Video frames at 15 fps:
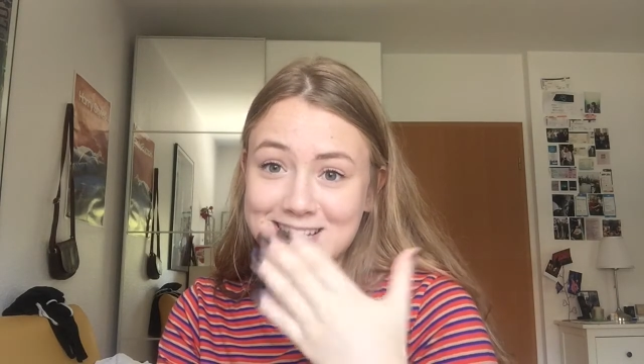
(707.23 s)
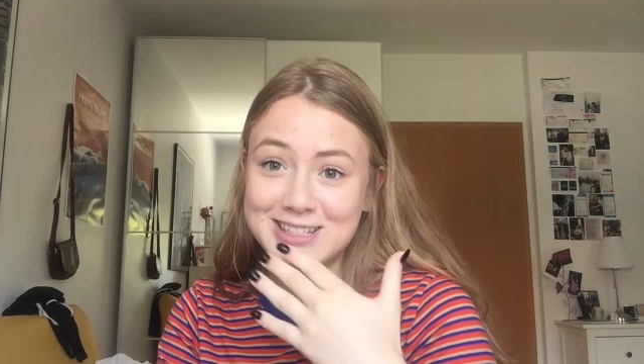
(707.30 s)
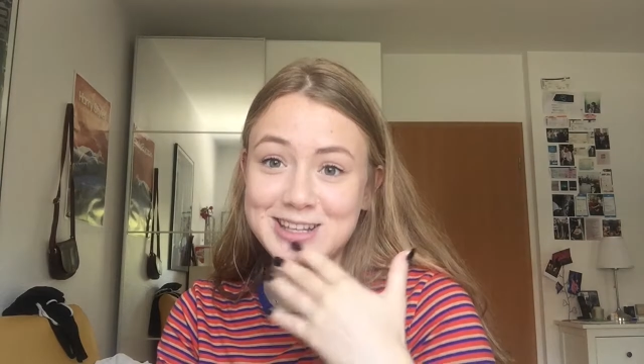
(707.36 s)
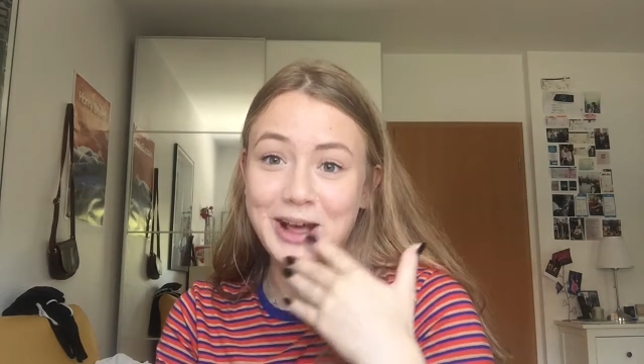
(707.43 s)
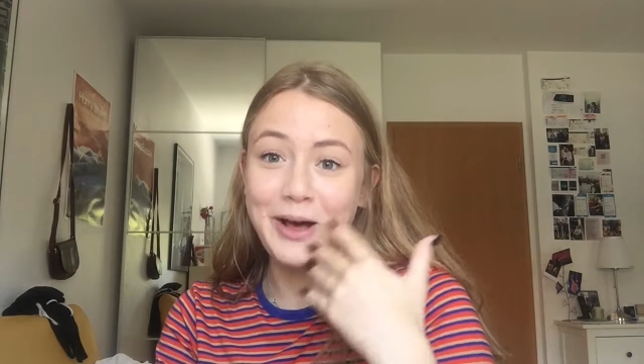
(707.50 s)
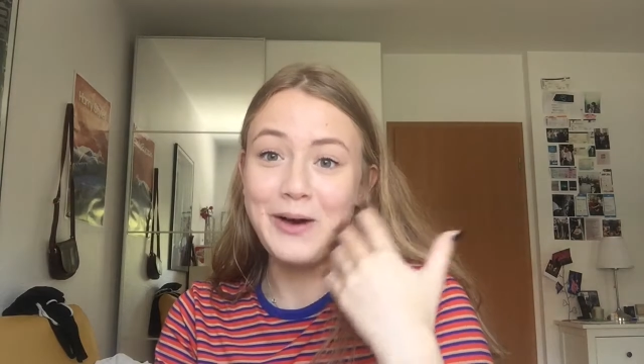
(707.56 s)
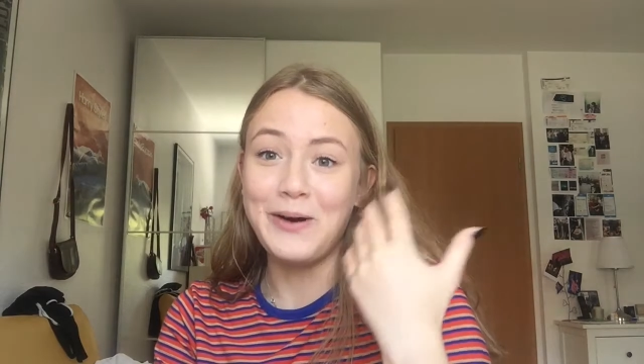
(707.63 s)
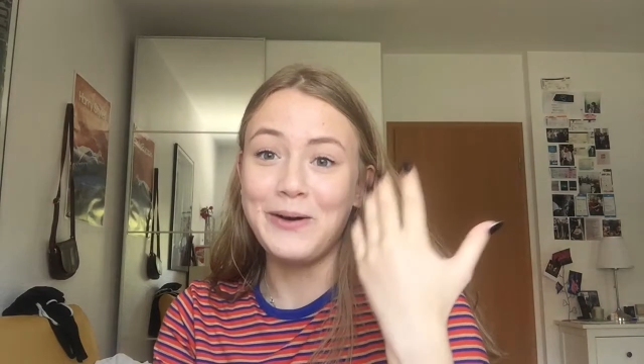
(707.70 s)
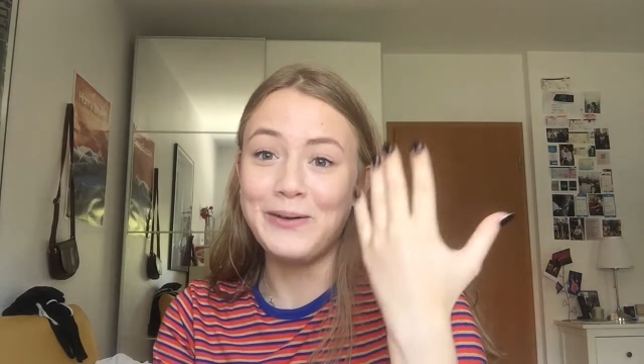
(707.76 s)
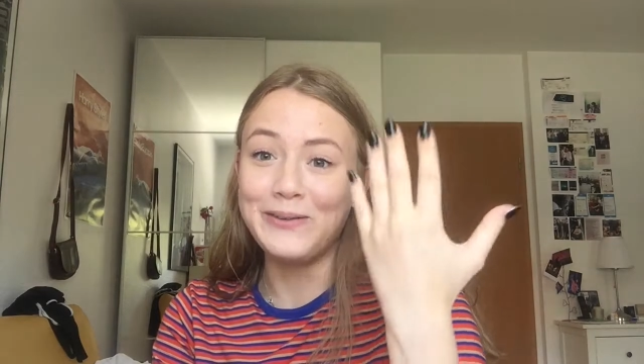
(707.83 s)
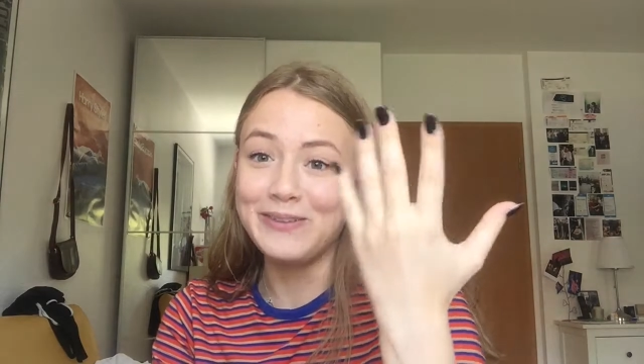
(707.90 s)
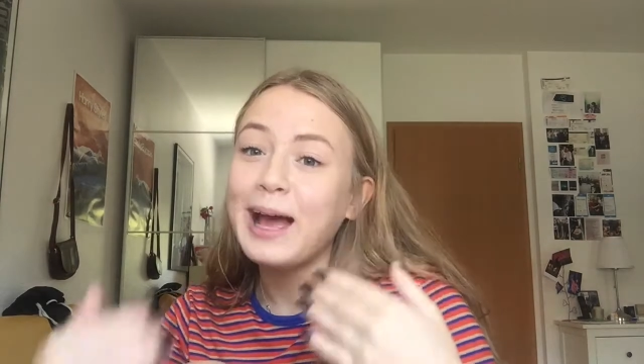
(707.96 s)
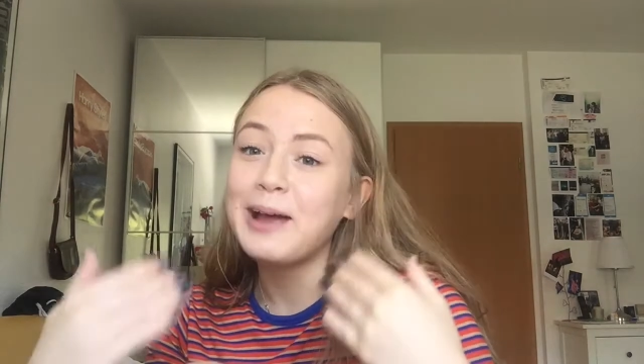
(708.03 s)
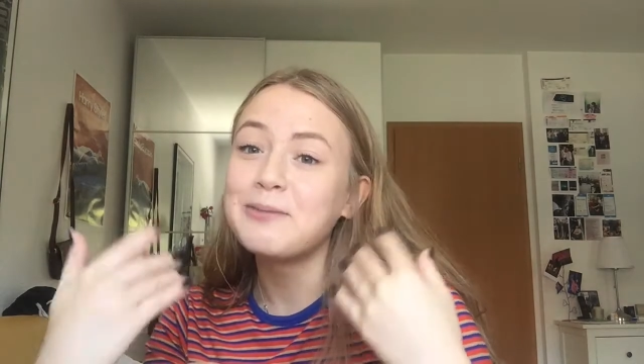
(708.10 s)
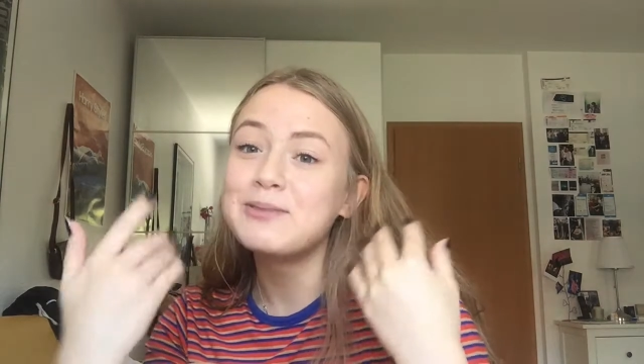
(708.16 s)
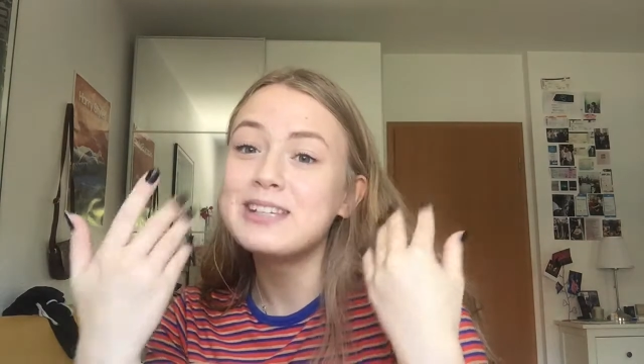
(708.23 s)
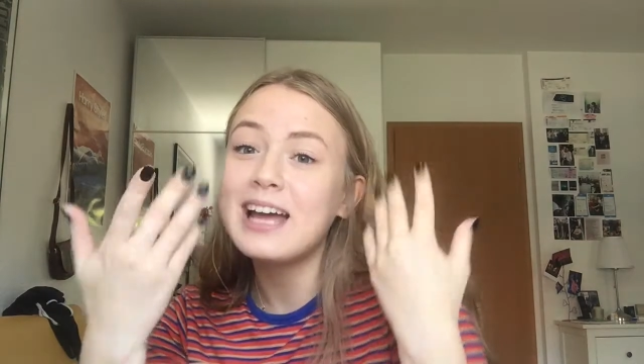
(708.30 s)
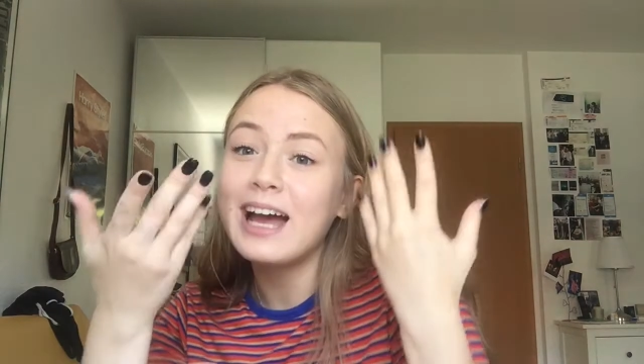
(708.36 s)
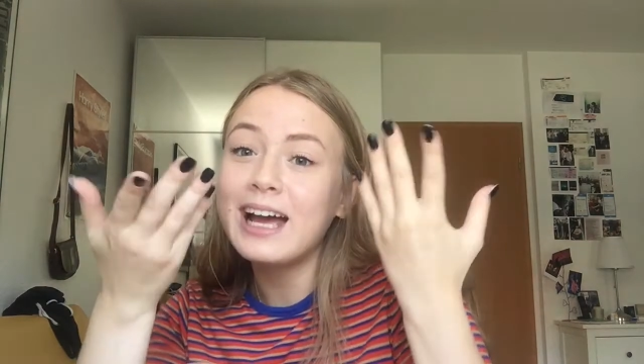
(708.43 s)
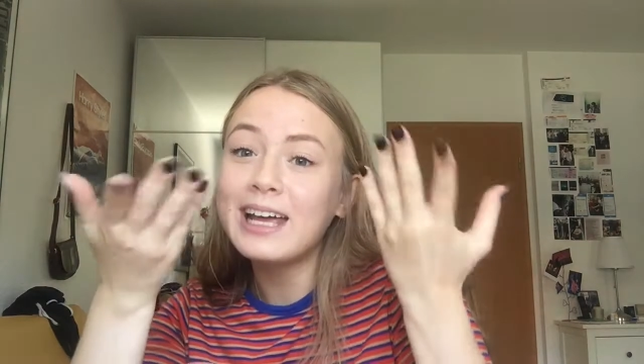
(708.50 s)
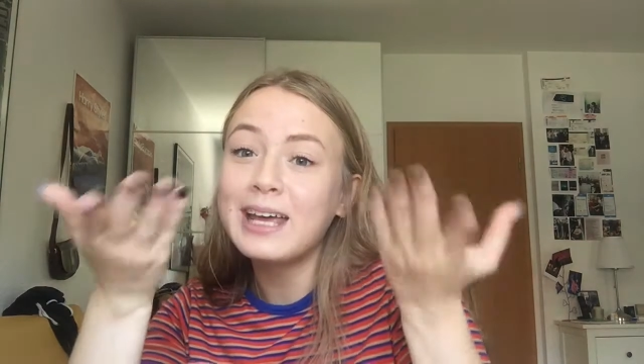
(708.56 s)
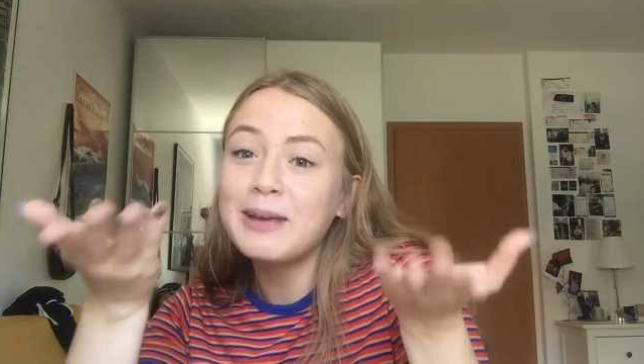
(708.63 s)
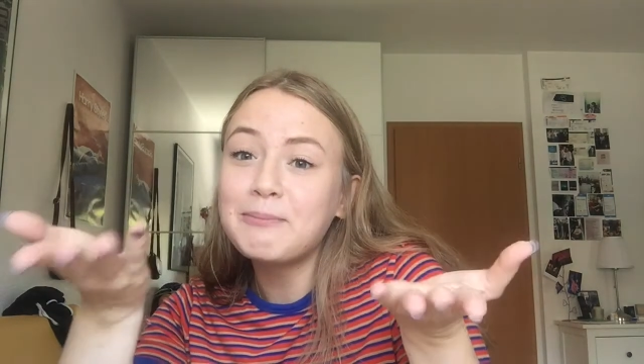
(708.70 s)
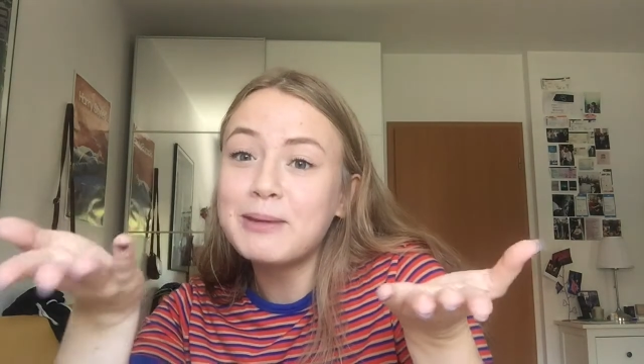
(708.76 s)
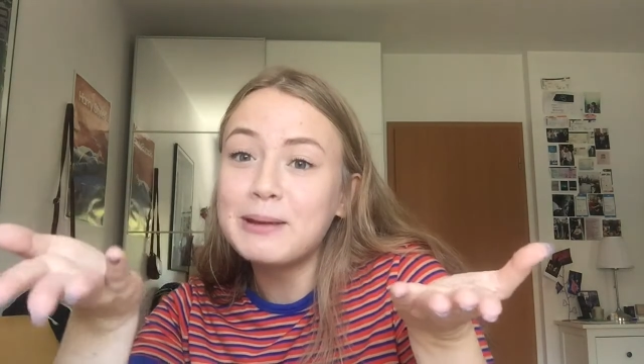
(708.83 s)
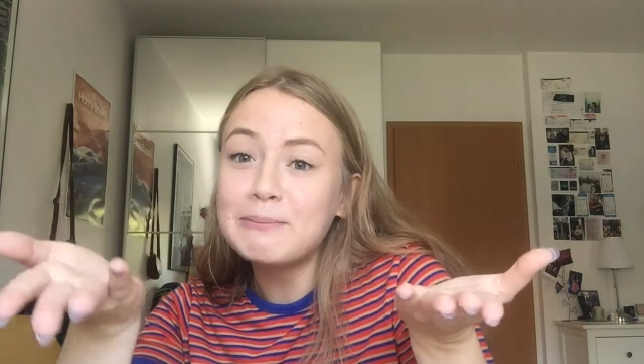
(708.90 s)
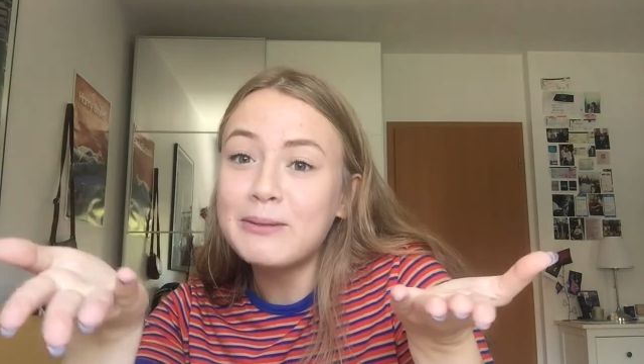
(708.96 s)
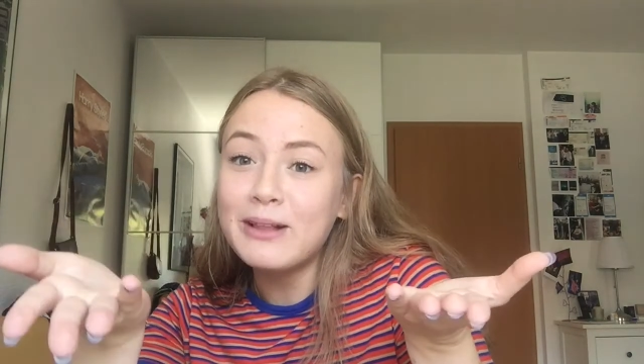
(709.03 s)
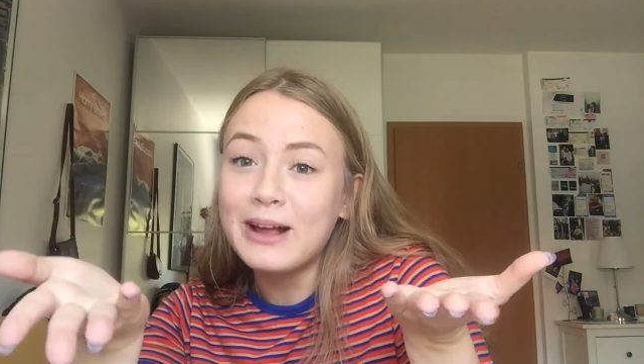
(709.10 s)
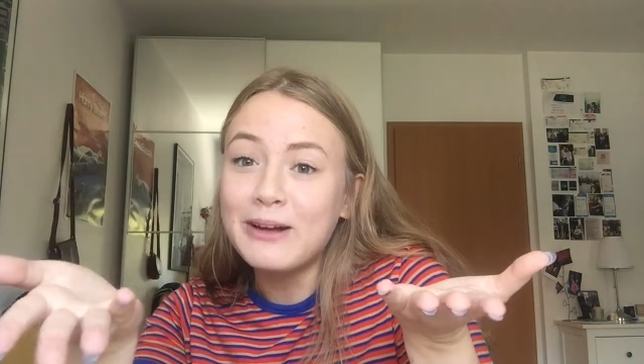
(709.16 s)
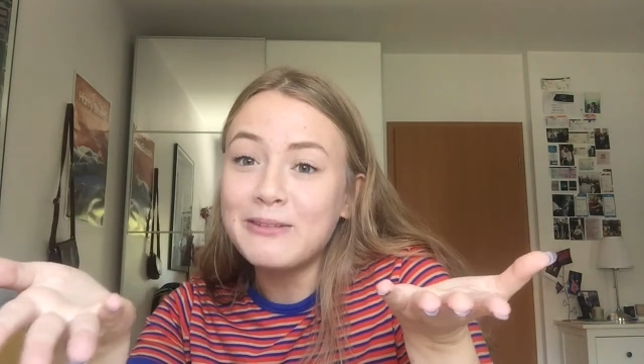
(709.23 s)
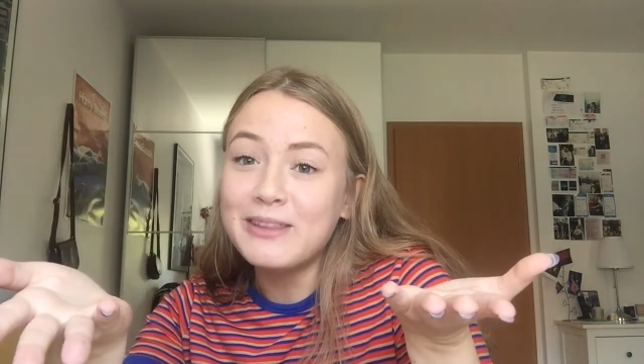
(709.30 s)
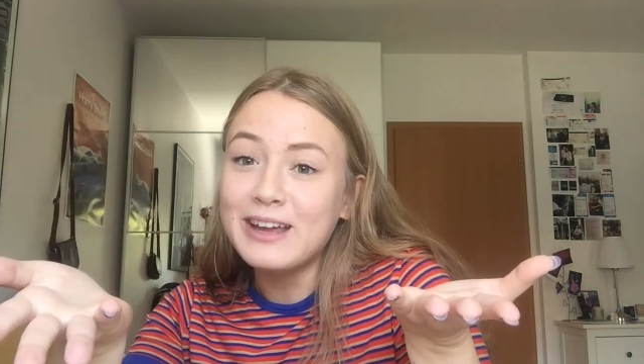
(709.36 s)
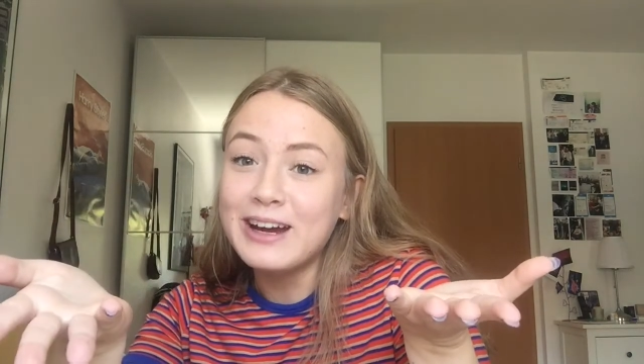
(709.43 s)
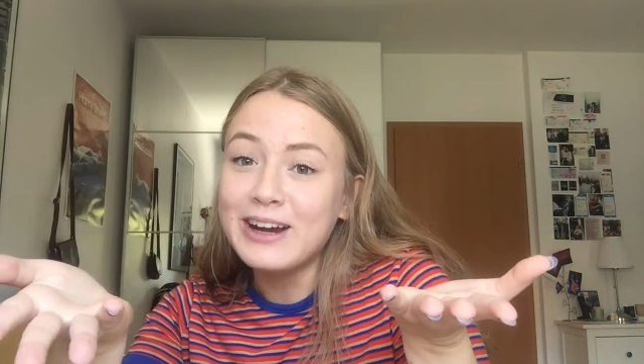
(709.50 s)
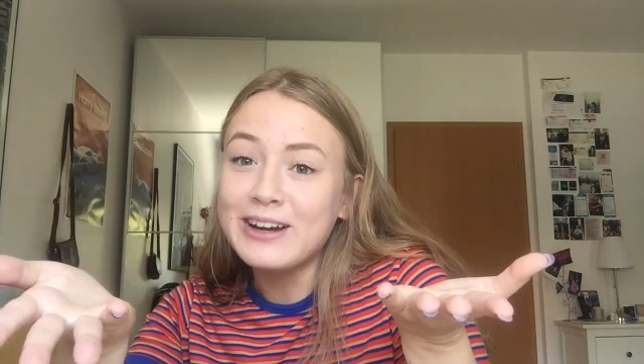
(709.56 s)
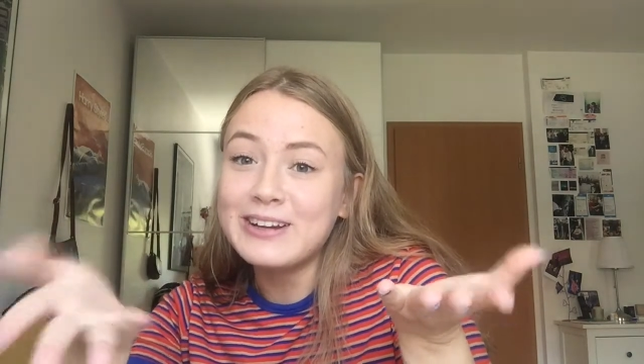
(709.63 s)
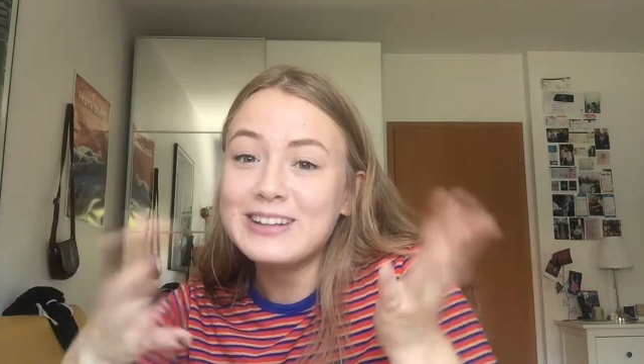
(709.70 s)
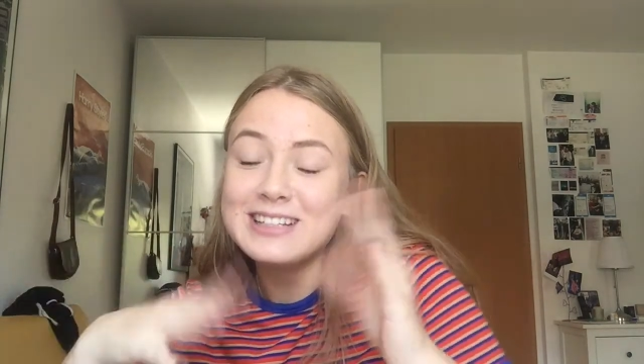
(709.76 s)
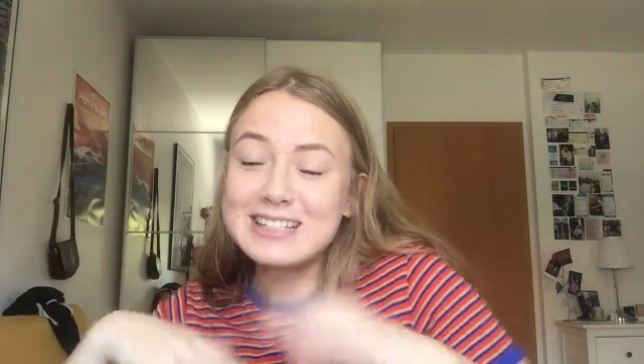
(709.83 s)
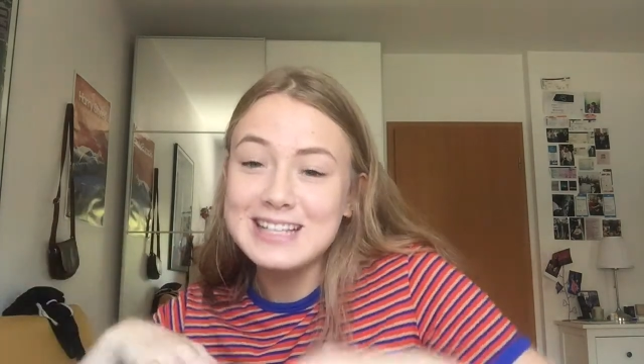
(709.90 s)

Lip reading: so I'm tagging people out there.